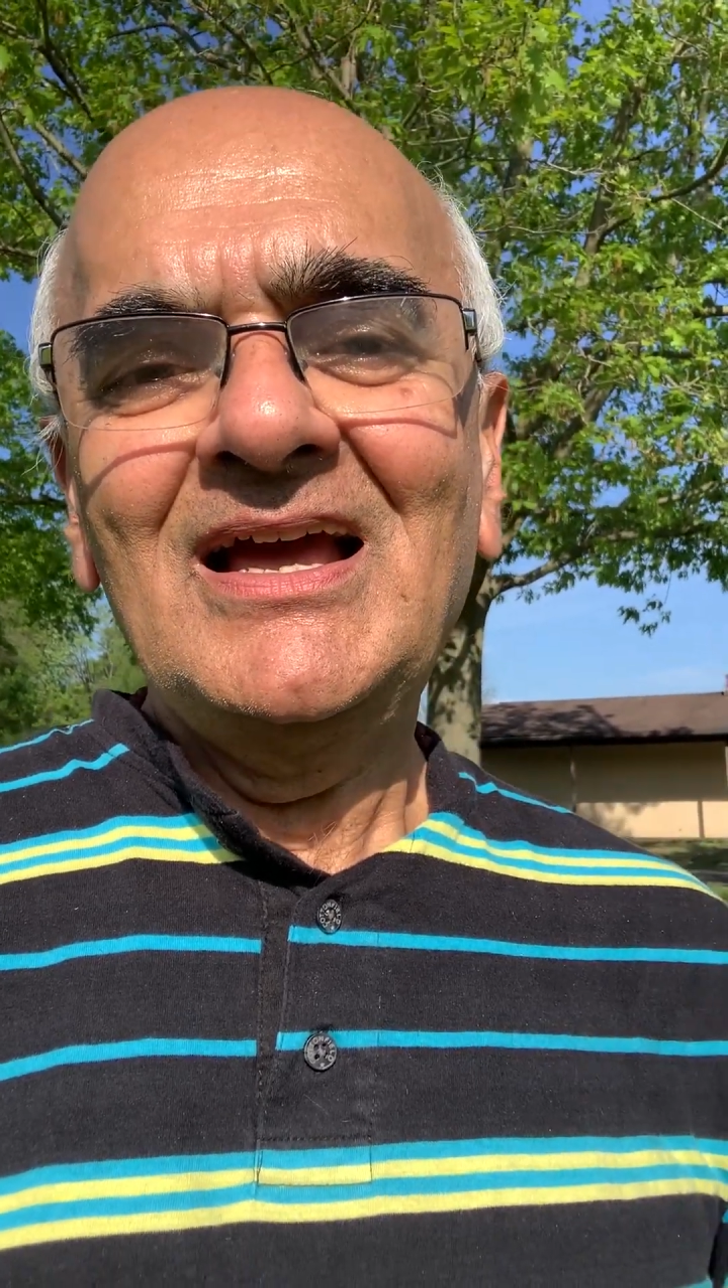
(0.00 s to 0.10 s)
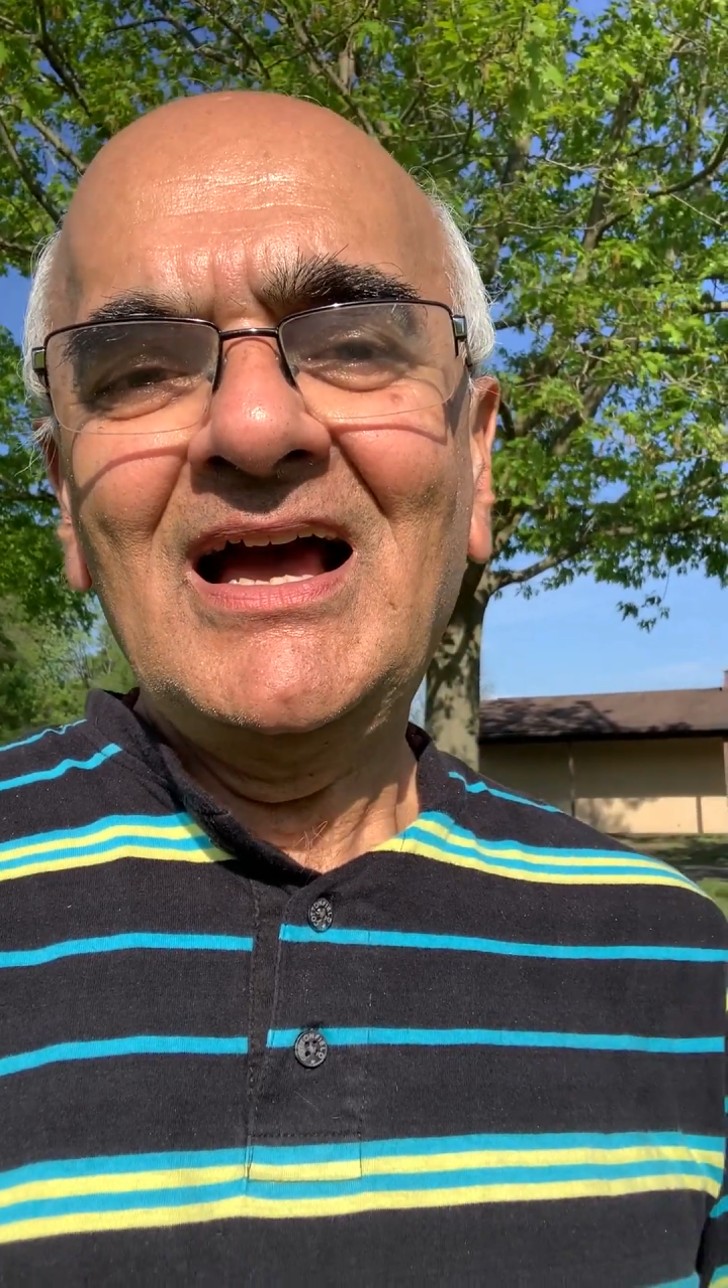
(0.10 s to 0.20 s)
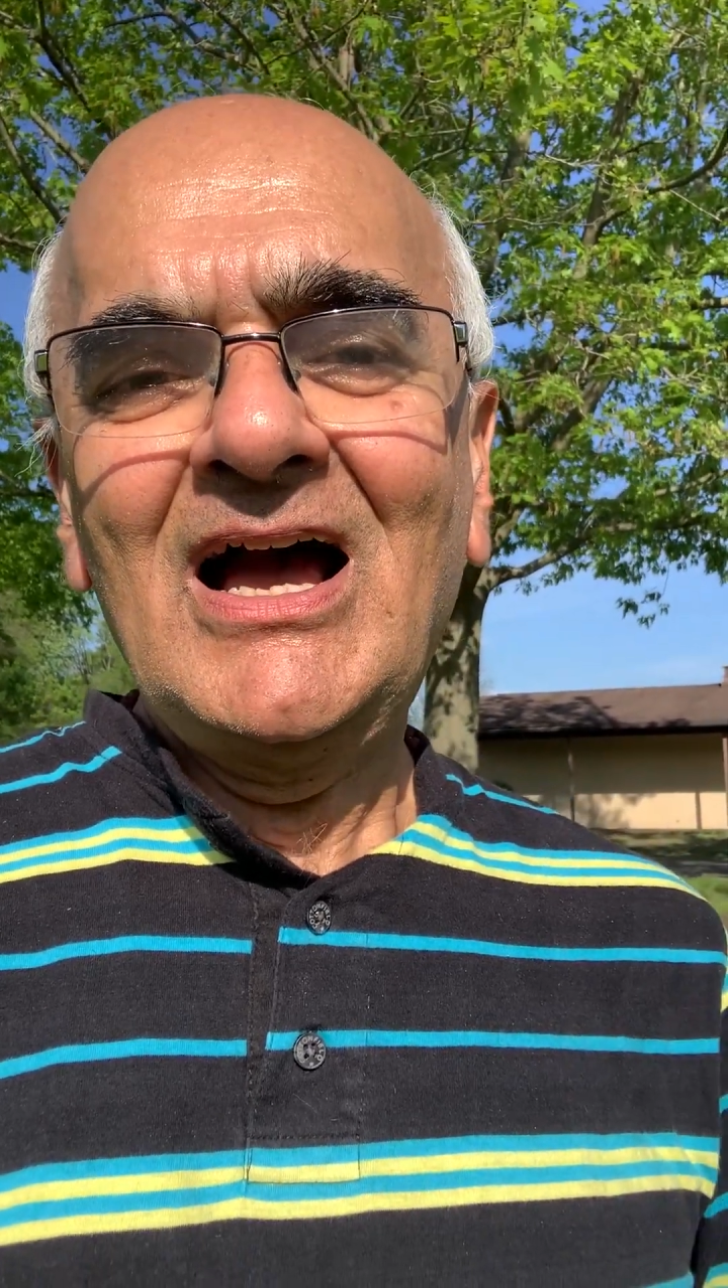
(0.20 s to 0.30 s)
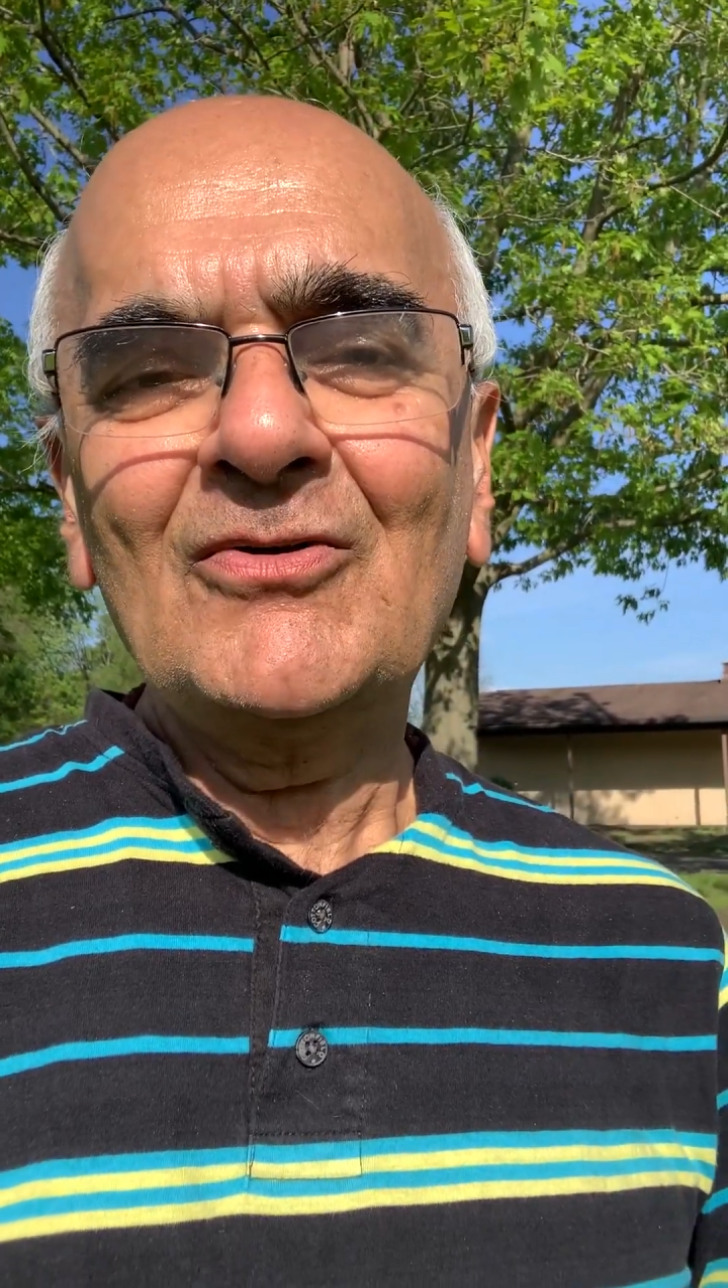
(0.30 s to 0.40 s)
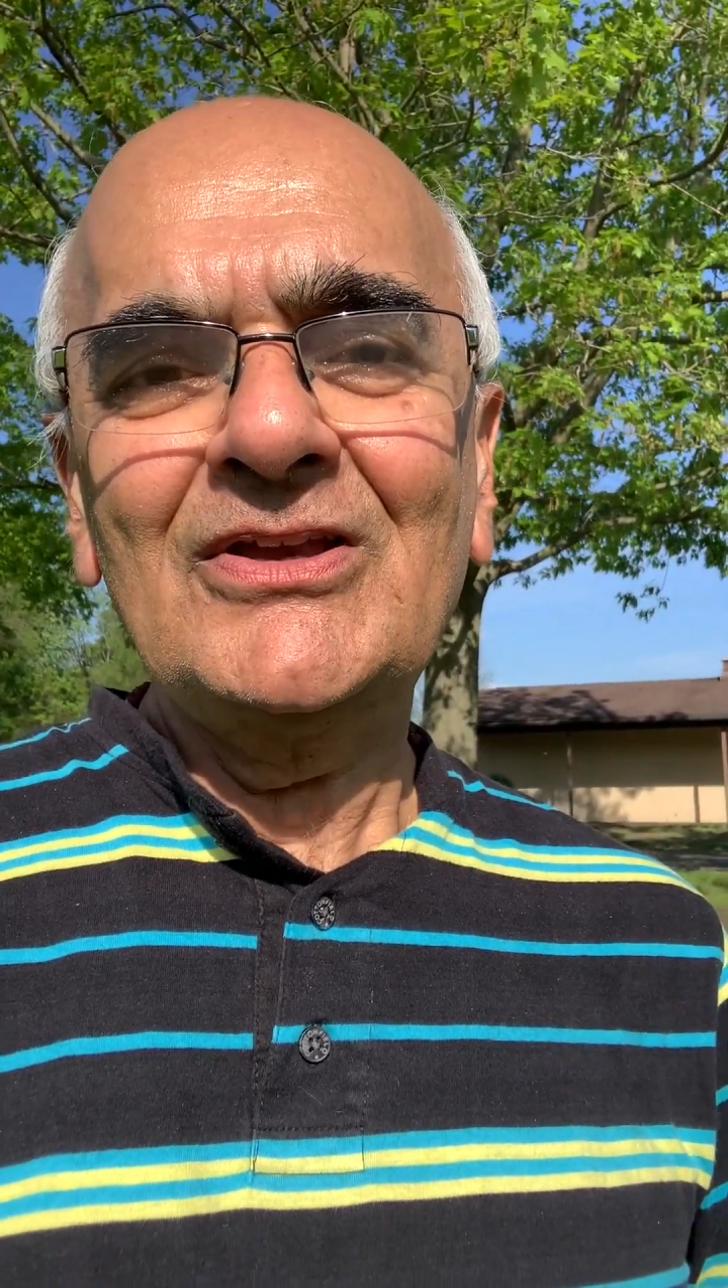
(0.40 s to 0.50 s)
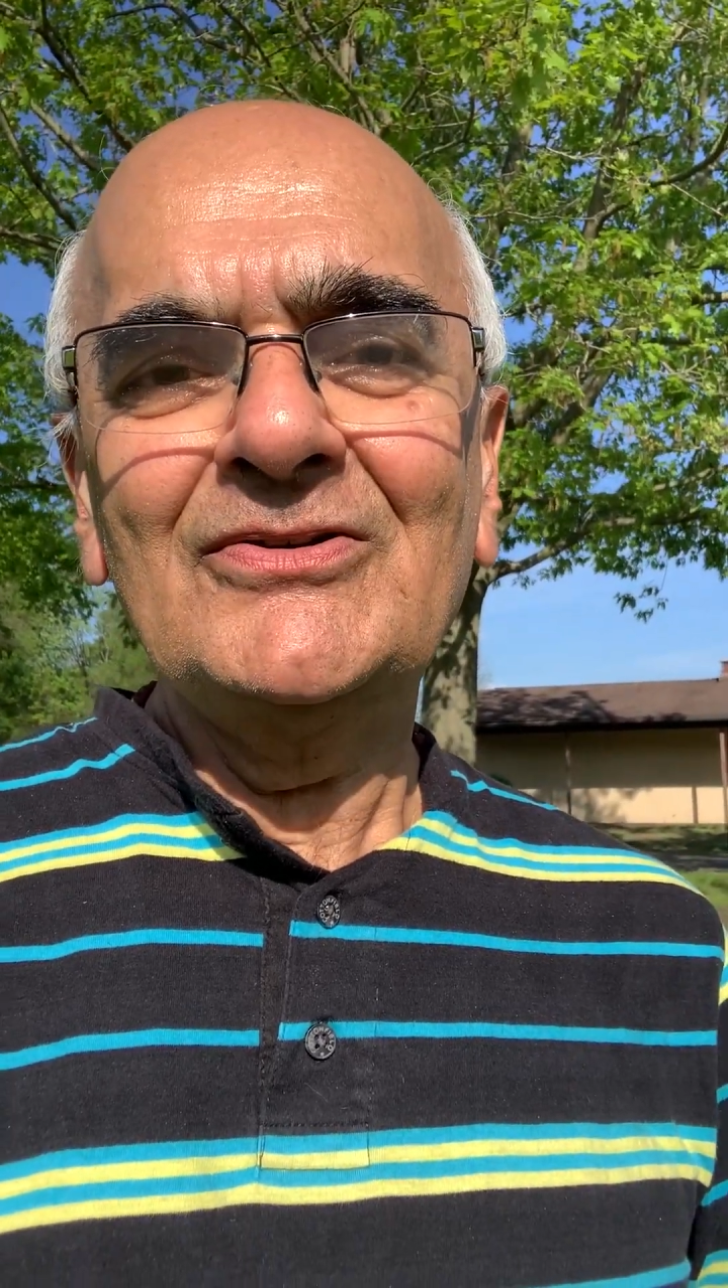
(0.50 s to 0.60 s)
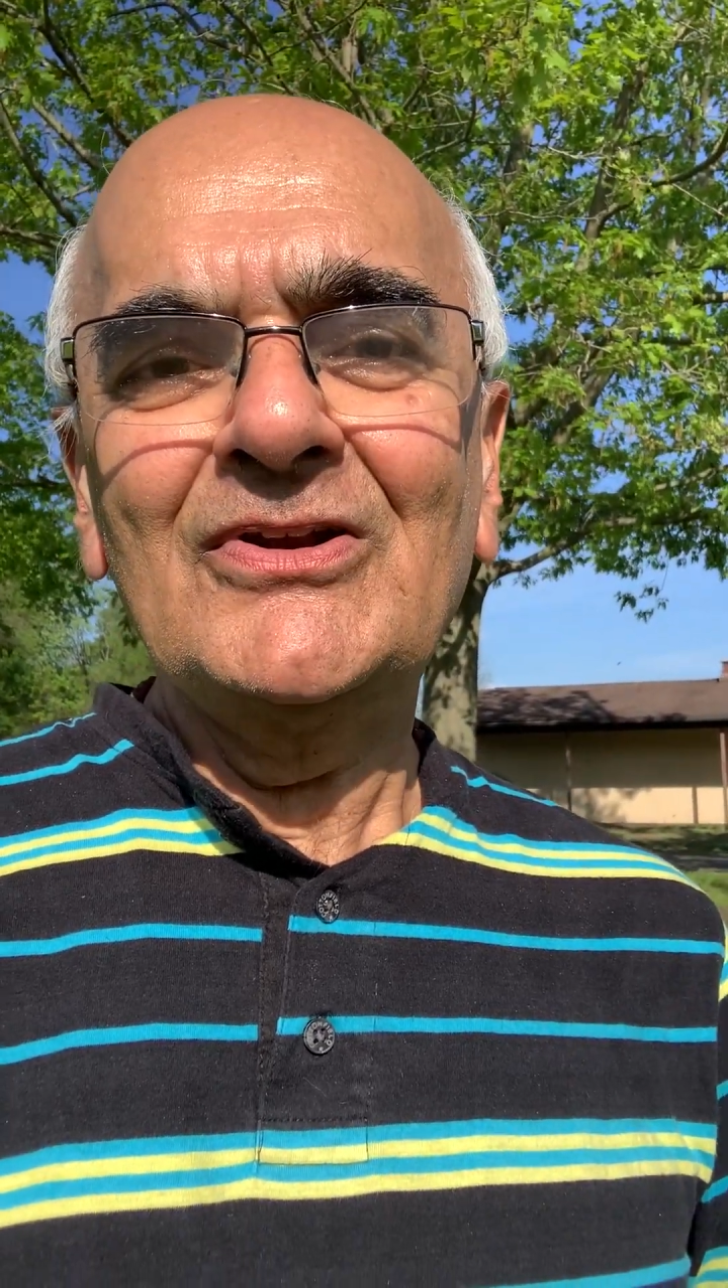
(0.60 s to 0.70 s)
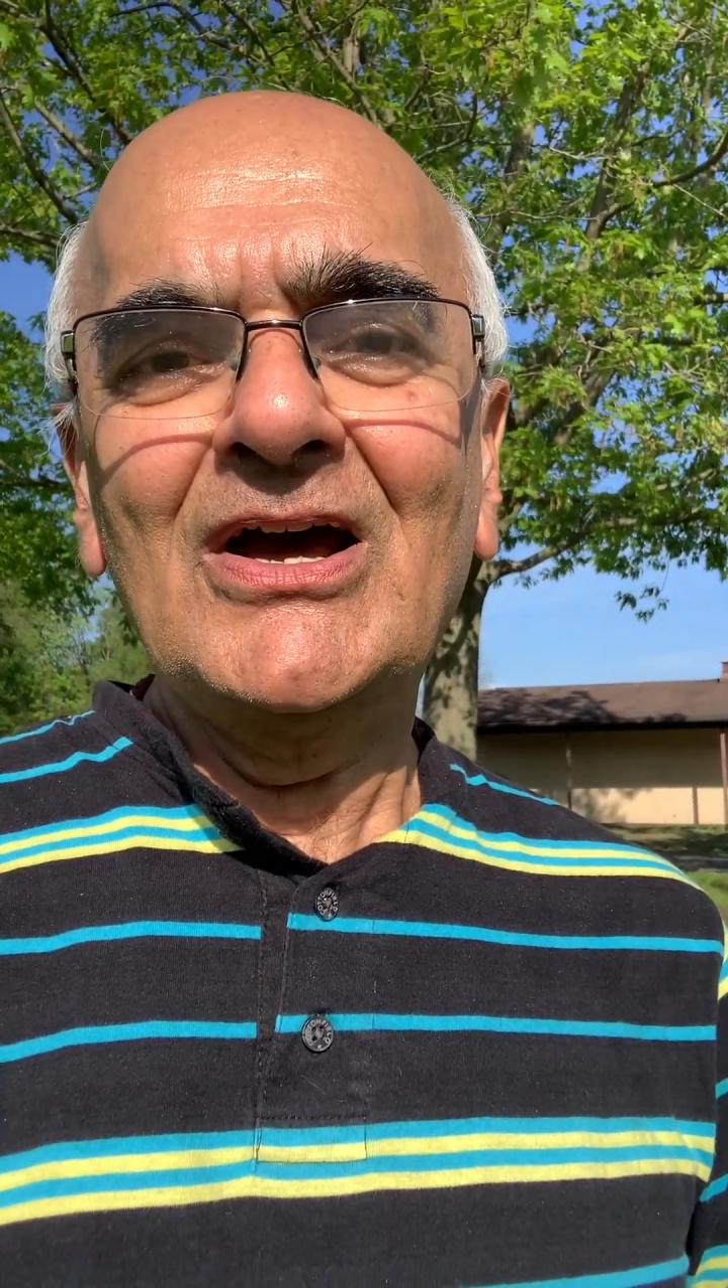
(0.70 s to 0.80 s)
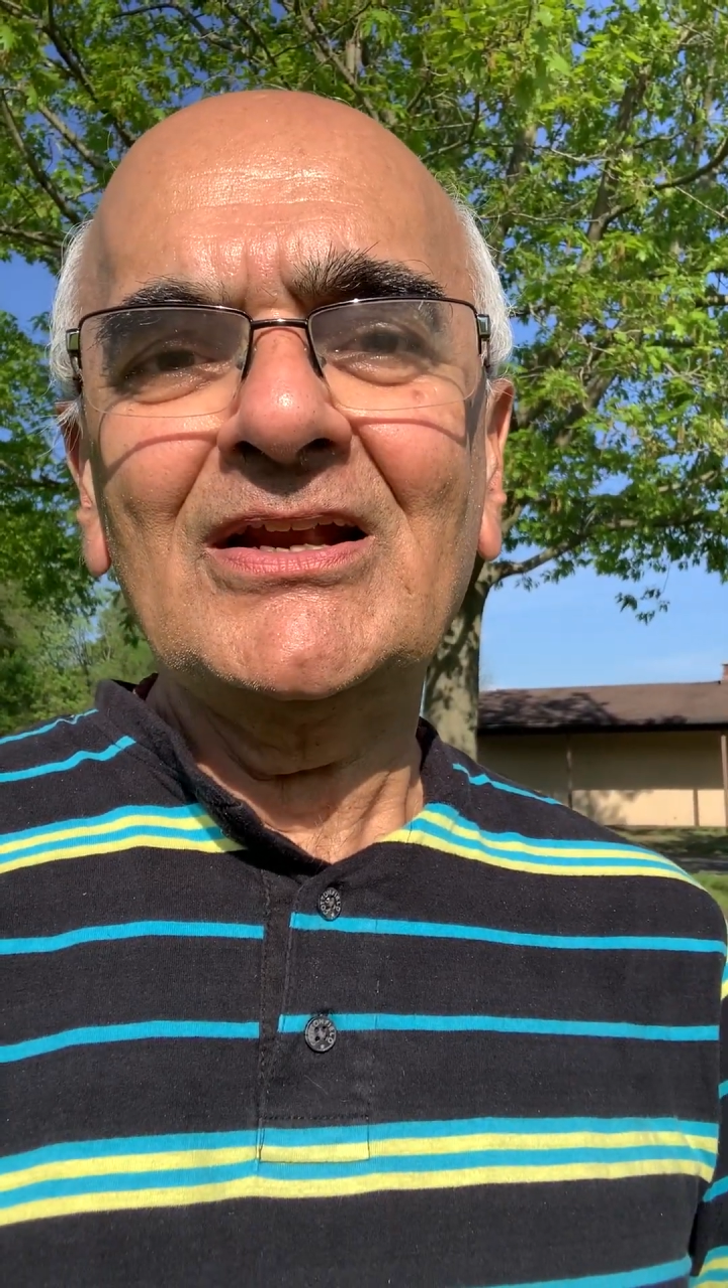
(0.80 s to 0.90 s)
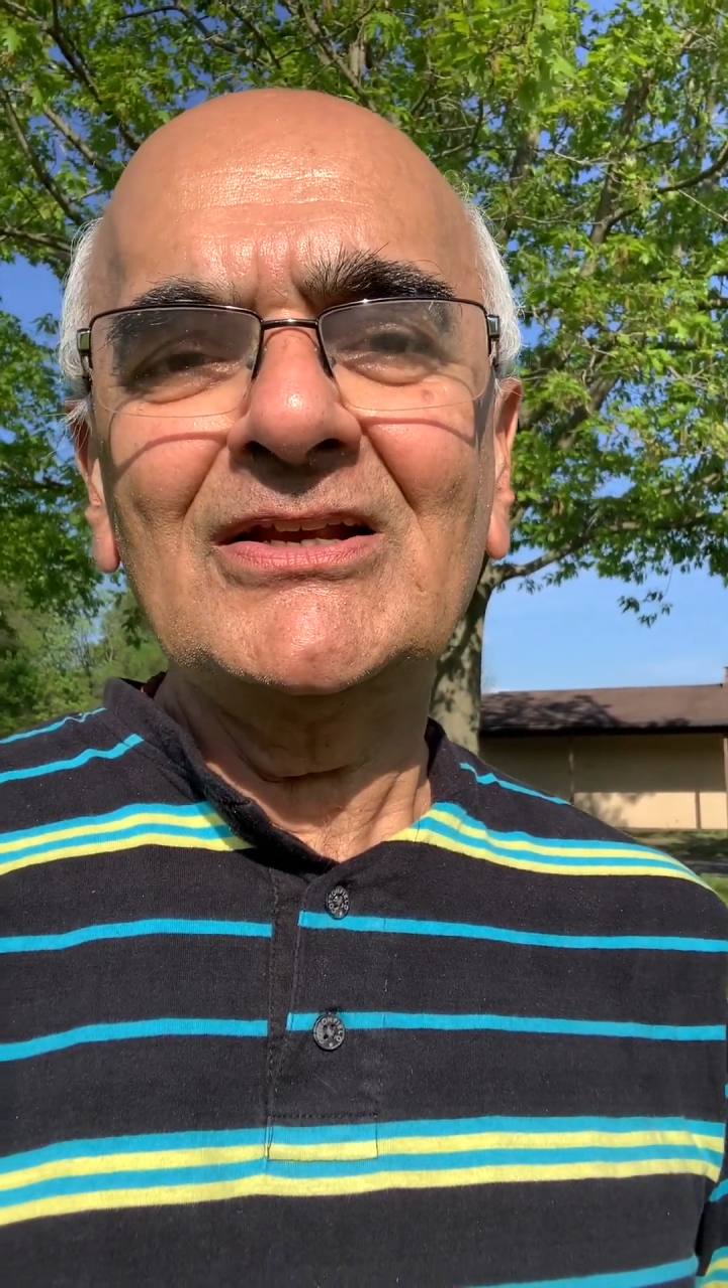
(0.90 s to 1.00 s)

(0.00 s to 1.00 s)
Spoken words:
how can you not